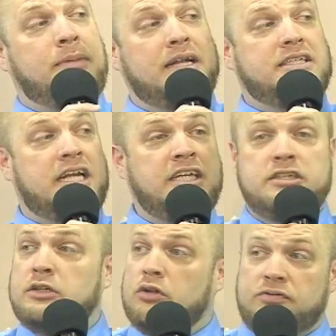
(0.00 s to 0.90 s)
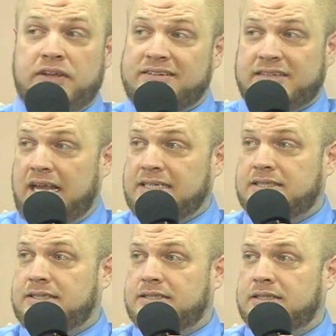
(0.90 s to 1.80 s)
about changing those fixed
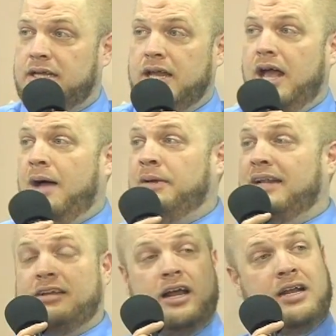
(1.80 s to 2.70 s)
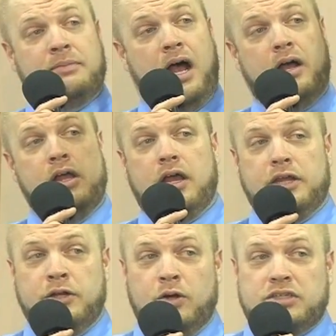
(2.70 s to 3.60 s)
texts. I'm not talking about,
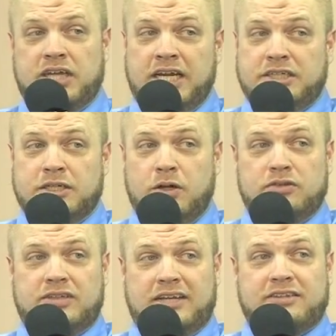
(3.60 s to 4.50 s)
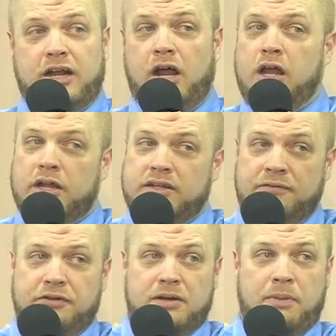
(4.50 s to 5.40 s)
you know, changing those texts that are
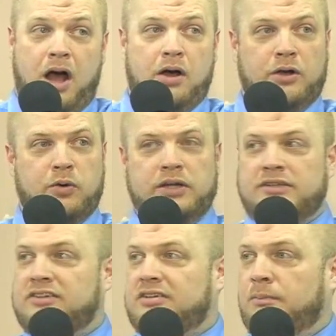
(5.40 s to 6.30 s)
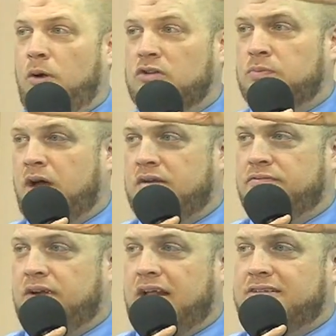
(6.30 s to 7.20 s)
different about according to some postmodern
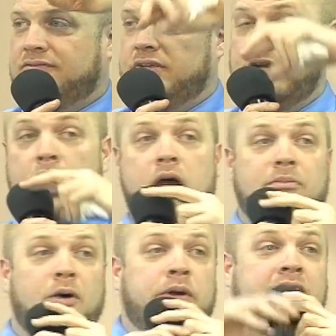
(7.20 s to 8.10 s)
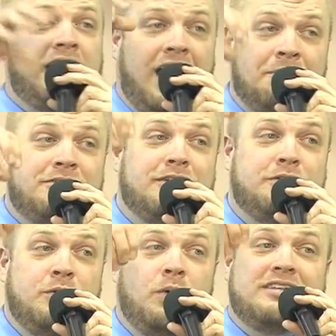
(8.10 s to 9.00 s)
philosophy. But when it comes to
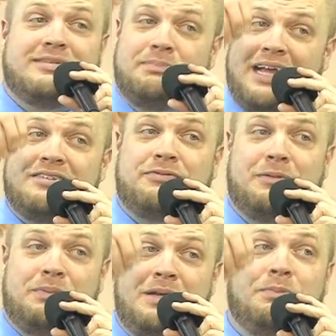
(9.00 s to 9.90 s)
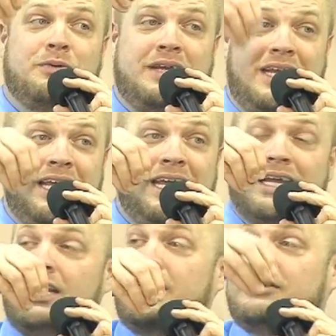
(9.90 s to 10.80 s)
doing what's best for people
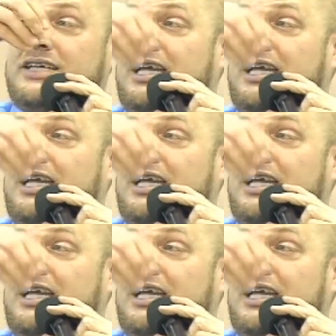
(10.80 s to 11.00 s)
here to